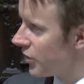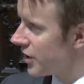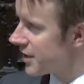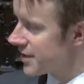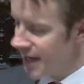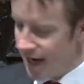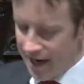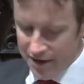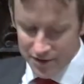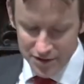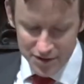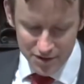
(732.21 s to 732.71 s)
the
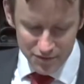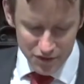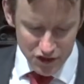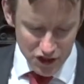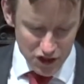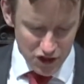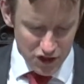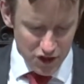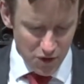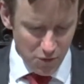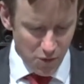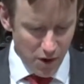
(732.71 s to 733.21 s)
towns of
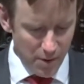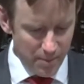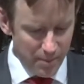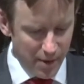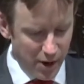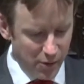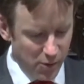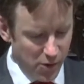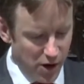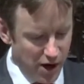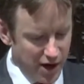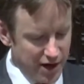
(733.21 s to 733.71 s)
Judah one
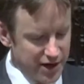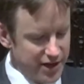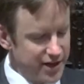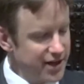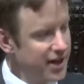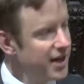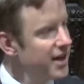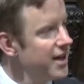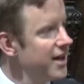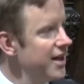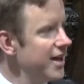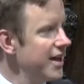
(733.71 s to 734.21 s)
by one